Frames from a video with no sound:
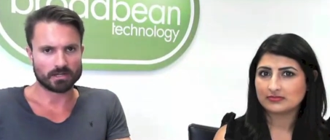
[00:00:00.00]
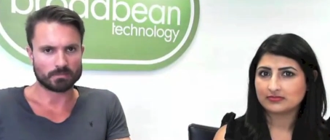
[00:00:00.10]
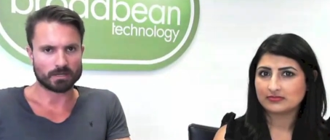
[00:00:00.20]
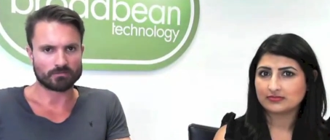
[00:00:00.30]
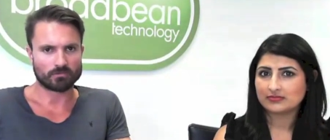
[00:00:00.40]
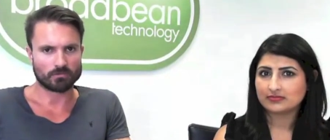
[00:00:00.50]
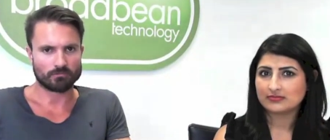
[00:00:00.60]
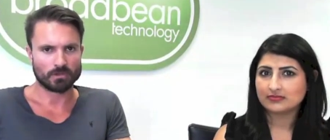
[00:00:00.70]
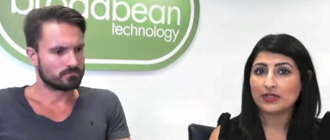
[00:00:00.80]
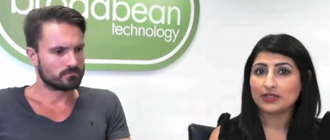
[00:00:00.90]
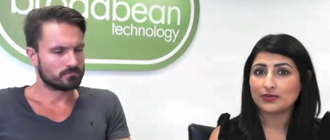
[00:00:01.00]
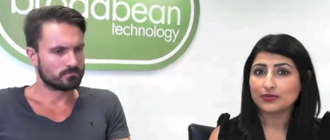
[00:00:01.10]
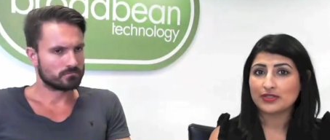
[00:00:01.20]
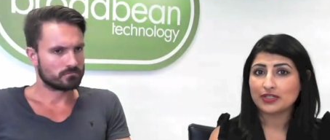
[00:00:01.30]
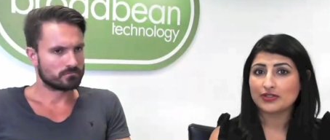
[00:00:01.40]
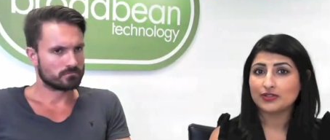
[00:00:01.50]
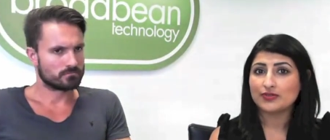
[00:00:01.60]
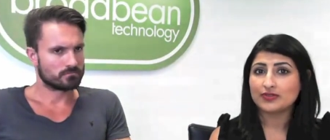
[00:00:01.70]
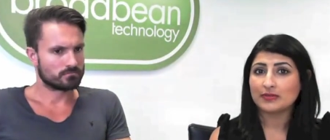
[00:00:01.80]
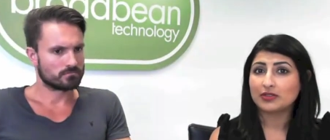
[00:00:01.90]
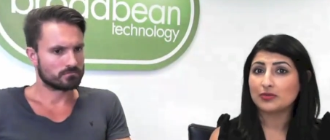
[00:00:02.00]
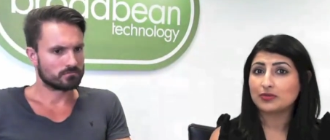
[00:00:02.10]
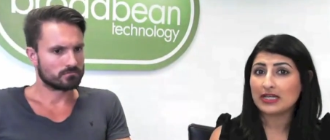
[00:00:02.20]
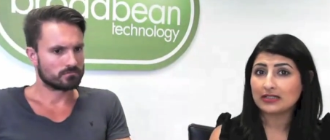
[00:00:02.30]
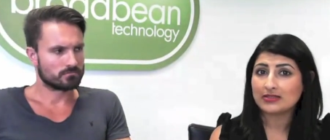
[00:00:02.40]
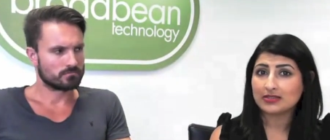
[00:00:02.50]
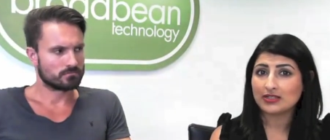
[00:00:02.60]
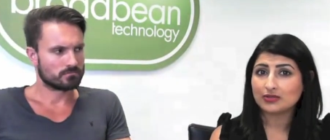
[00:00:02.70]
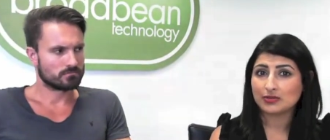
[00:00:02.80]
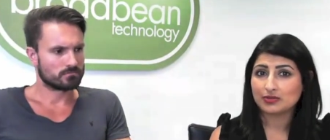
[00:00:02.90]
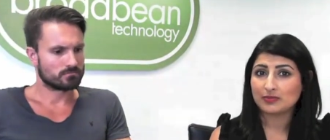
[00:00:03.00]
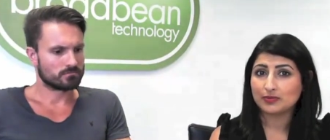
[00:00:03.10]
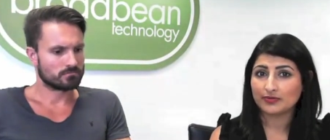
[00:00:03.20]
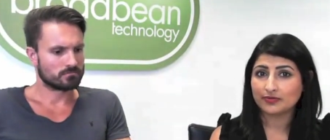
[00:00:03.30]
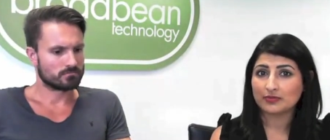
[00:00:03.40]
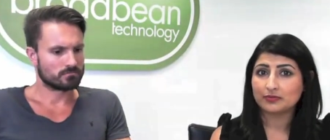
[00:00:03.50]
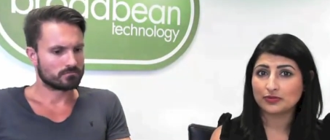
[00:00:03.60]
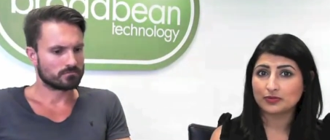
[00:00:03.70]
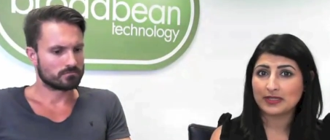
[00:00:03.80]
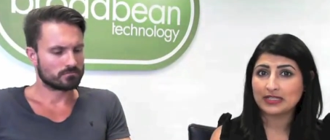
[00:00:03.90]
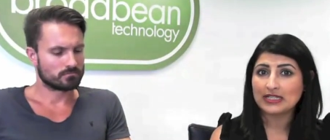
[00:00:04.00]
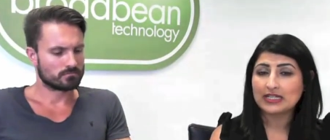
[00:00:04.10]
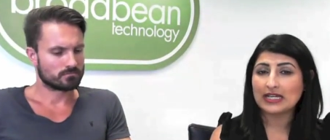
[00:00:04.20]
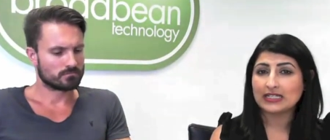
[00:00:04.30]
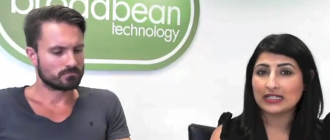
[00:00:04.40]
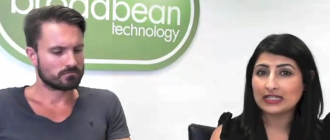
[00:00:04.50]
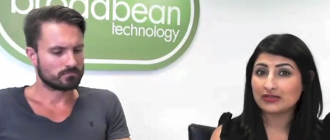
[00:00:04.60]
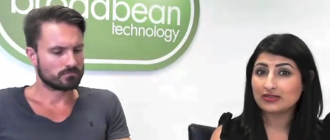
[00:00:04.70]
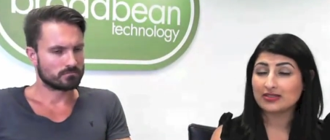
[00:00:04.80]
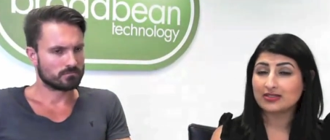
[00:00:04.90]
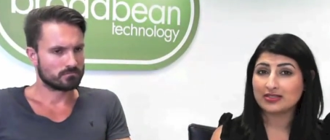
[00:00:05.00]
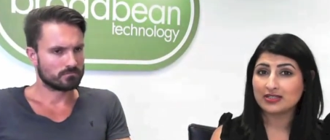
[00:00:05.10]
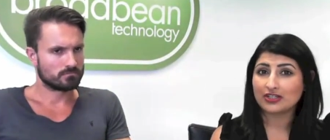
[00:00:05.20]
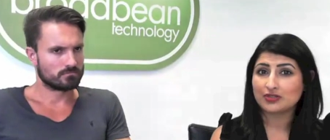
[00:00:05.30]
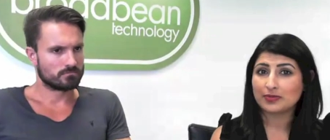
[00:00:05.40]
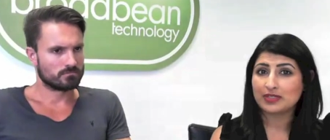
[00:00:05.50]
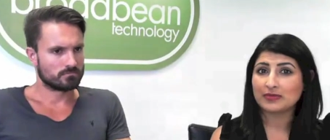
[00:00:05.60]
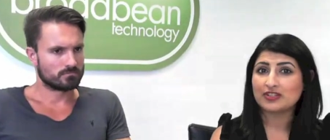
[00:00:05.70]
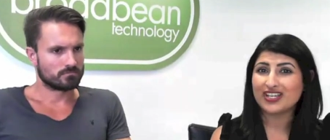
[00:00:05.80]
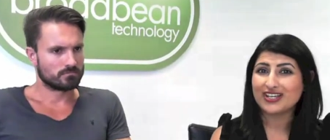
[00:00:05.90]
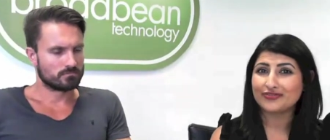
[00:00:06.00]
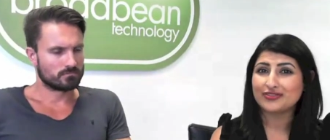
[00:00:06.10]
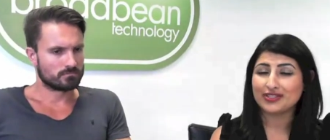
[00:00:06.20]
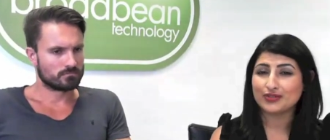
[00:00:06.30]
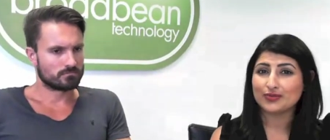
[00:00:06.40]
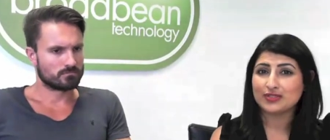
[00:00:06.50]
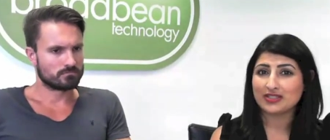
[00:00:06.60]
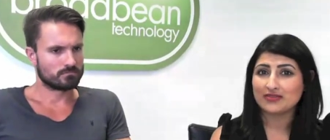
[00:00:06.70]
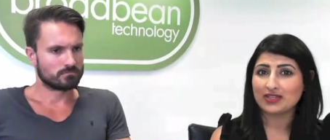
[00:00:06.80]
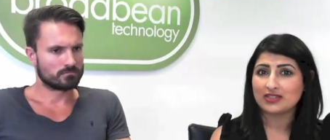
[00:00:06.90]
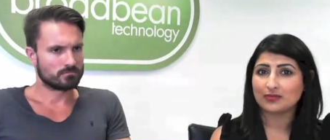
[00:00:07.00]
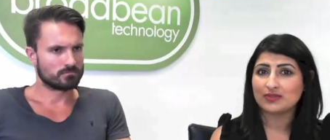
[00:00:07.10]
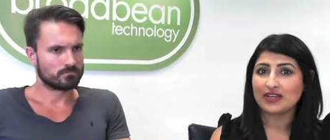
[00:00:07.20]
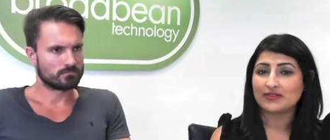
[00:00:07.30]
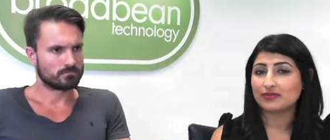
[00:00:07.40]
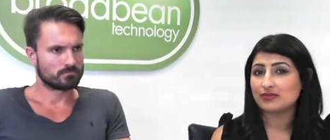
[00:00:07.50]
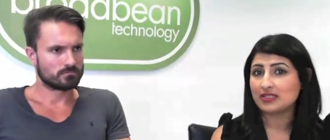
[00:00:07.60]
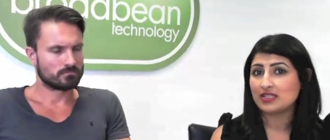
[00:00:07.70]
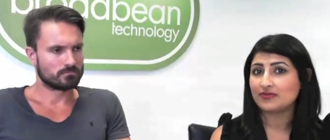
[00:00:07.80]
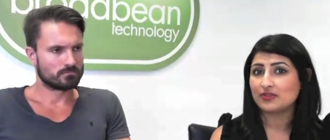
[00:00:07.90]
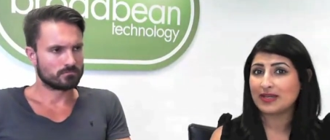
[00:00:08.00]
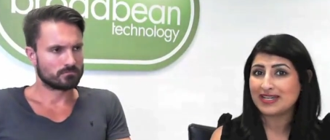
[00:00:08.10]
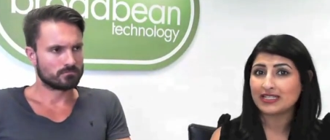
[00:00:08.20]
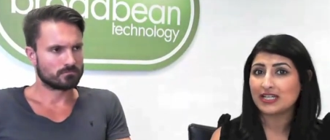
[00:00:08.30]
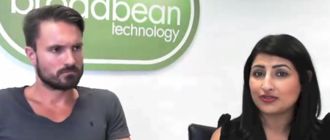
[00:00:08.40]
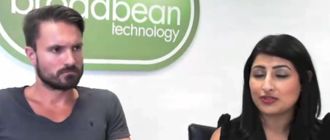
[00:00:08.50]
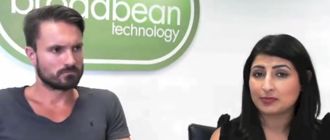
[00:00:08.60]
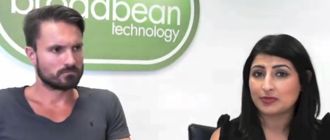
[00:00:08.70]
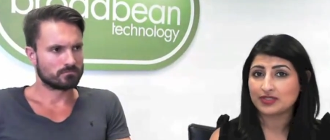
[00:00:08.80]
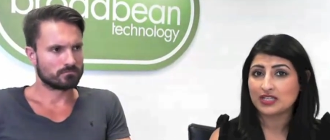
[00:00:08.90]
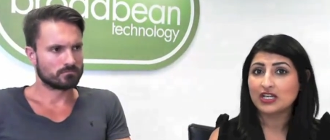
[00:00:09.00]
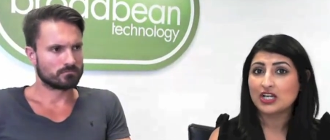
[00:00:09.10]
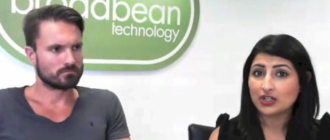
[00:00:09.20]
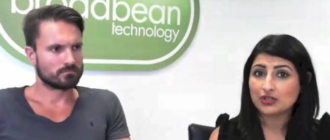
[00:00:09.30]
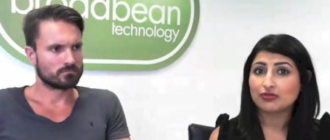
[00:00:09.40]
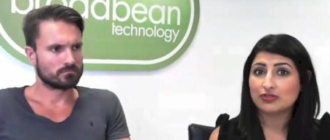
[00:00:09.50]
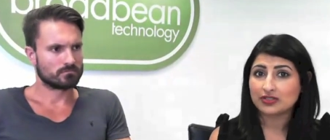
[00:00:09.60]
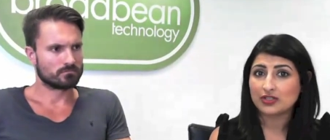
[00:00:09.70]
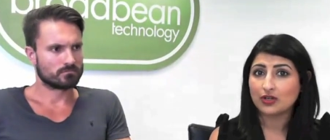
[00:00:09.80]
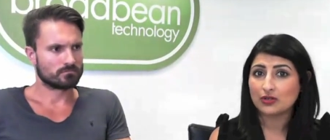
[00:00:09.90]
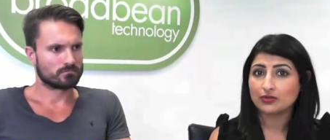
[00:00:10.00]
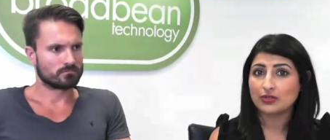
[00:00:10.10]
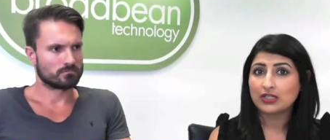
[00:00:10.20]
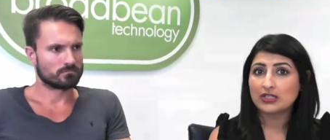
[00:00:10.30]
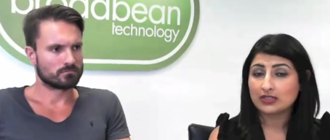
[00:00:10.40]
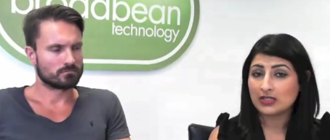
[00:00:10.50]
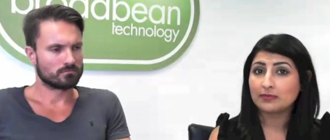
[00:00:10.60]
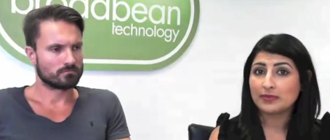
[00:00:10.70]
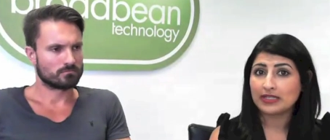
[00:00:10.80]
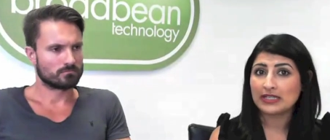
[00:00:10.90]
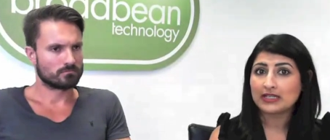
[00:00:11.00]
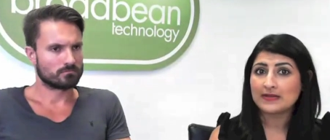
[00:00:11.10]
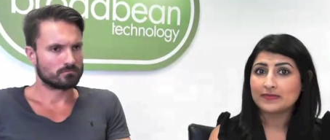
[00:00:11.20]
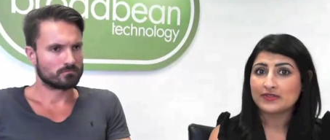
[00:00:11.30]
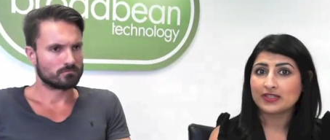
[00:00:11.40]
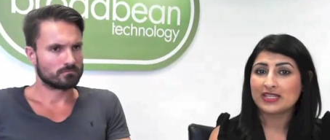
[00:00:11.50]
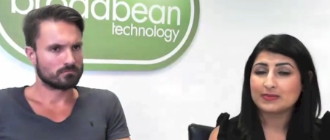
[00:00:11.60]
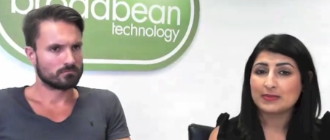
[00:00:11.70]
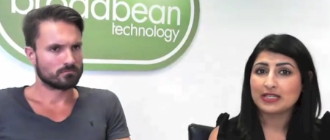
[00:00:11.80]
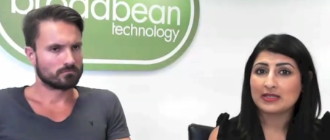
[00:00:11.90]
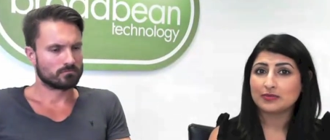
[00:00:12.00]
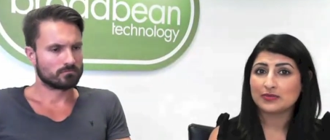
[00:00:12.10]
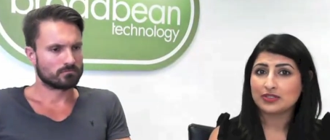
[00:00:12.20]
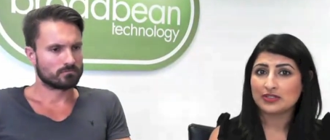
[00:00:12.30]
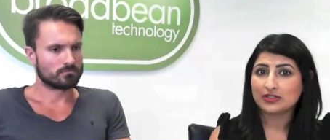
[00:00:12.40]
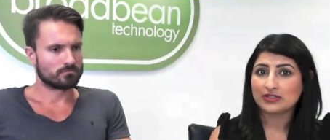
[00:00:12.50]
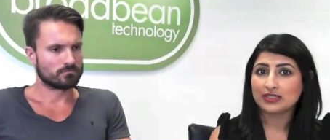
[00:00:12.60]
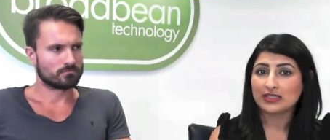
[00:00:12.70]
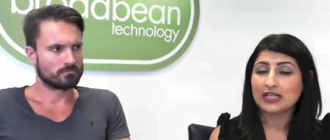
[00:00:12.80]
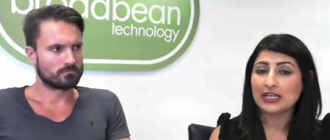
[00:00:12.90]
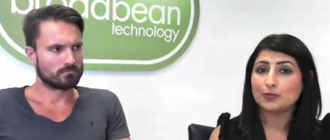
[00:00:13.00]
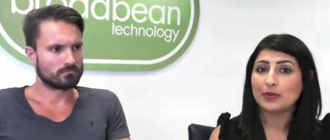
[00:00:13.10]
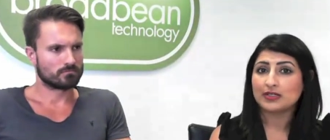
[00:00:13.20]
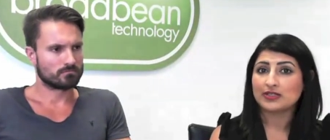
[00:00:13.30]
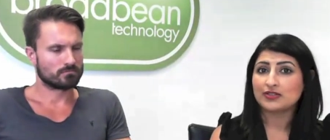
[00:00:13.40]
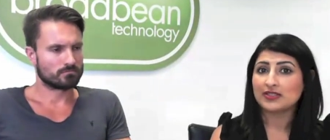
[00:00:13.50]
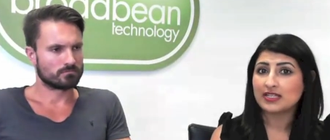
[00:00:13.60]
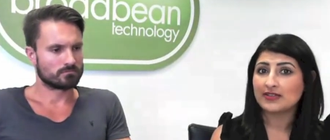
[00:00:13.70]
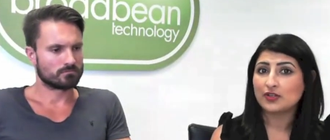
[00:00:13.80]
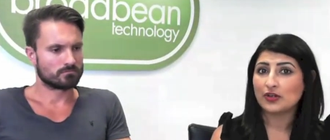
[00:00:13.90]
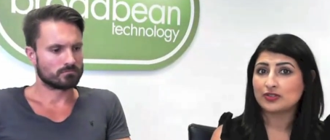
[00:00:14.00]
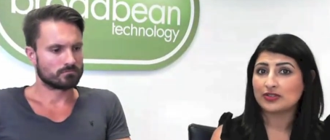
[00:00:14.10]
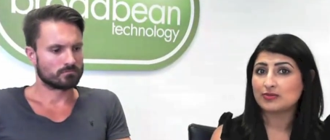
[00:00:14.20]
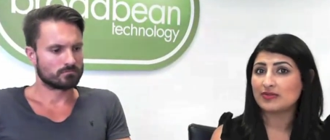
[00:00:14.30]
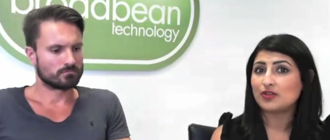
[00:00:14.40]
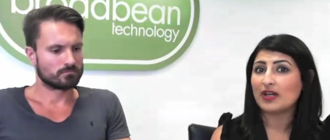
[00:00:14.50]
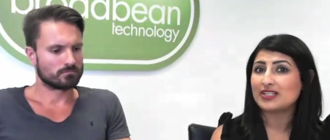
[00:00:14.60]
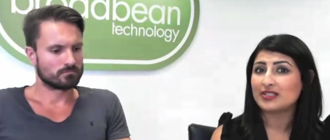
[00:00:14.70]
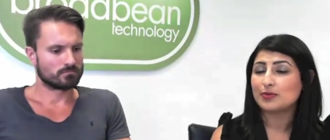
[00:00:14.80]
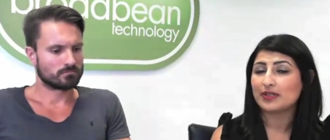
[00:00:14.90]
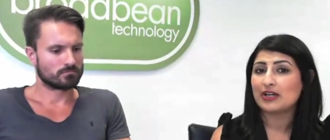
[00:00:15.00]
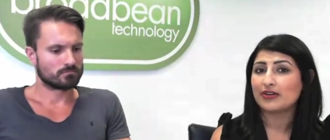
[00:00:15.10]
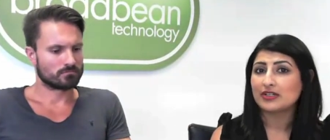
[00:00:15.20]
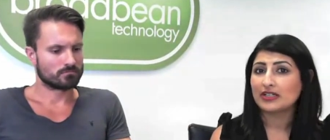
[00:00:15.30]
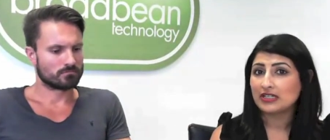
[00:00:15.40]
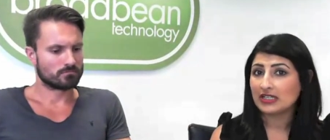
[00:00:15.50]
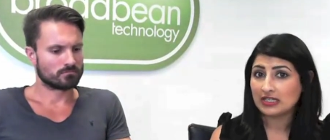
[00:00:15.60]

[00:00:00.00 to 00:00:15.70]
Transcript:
Speaker 1: training platform.
Speaker 2: We can also use something called Talent Search, which we bought from Broadbean, and it allows us to search pretty much every single CV that we've ever received from any ad response across the whole company. So that's been able to help us at a save cost because we've not had to put out